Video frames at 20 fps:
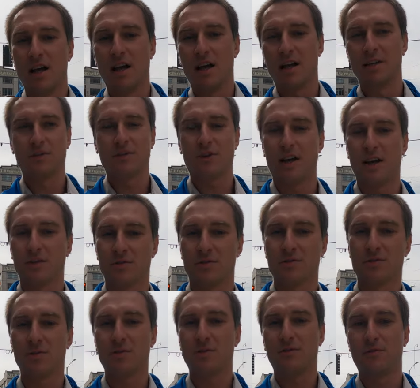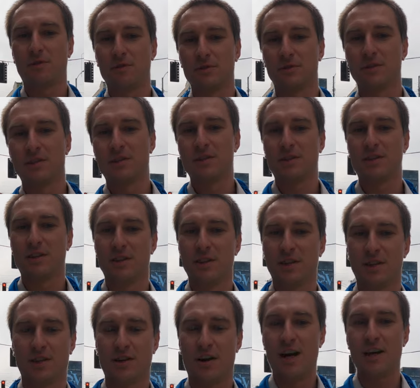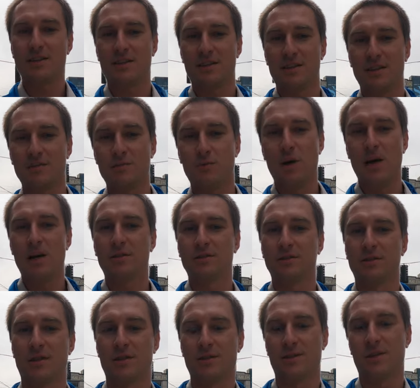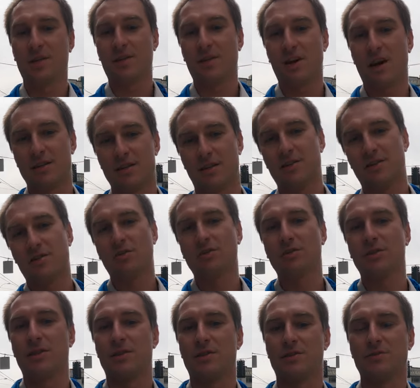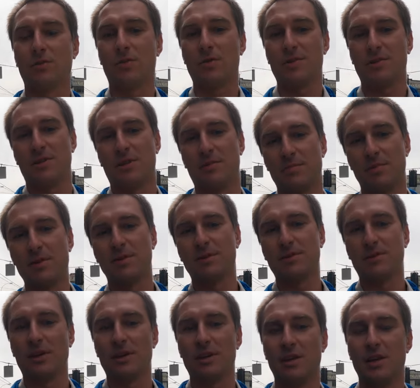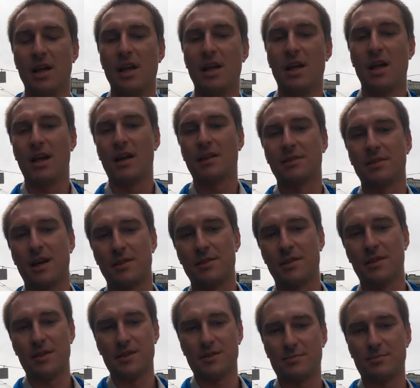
and trying to solve all these crises. Well, there's a crisis on his doorstep literally, and nothing